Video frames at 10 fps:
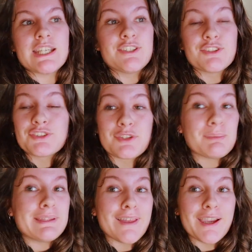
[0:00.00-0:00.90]
it does just
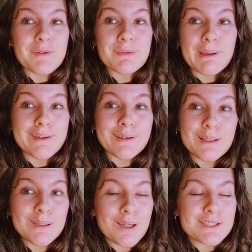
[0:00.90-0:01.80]
mean that I am spending a
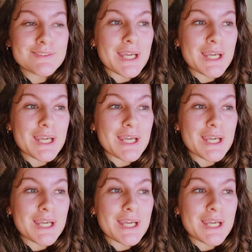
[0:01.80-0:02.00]
lot of